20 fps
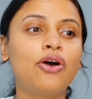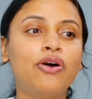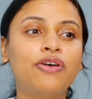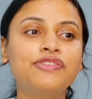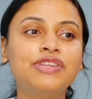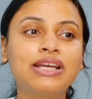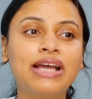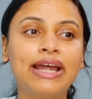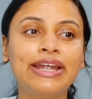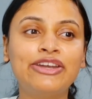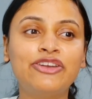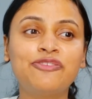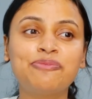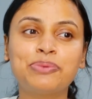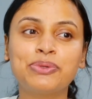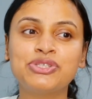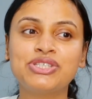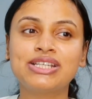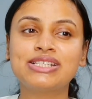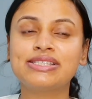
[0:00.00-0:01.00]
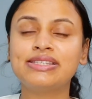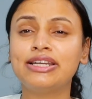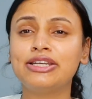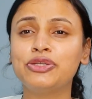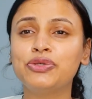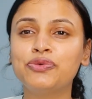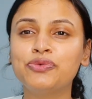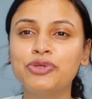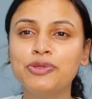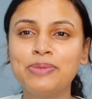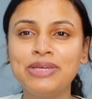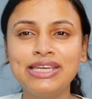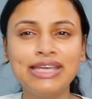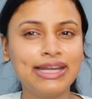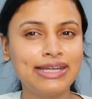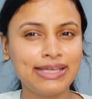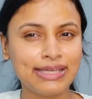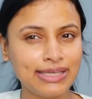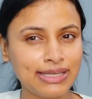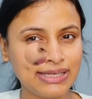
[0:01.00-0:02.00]
of the kind of projects that you would be
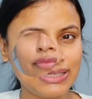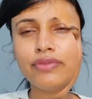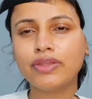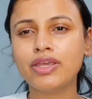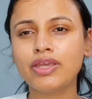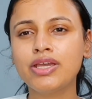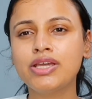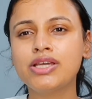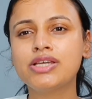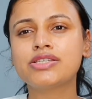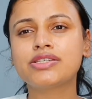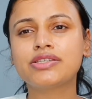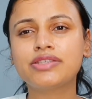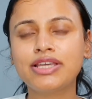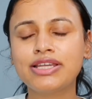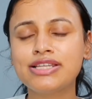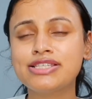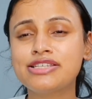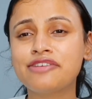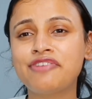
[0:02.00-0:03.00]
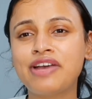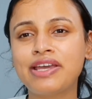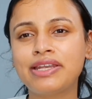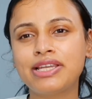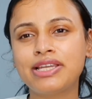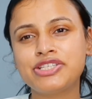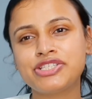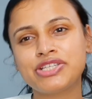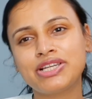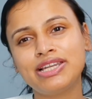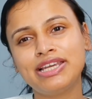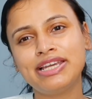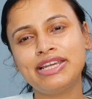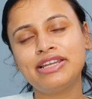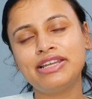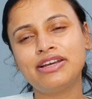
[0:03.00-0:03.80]
getting in the industry. So there is a financial aid